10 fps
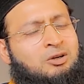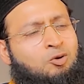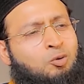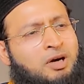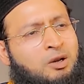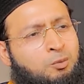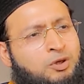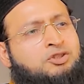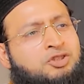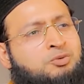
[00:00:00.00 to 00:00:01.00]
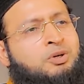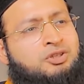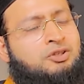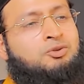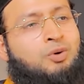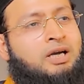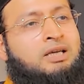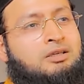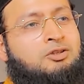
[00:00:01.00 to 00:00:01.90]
no matter which situation you are in,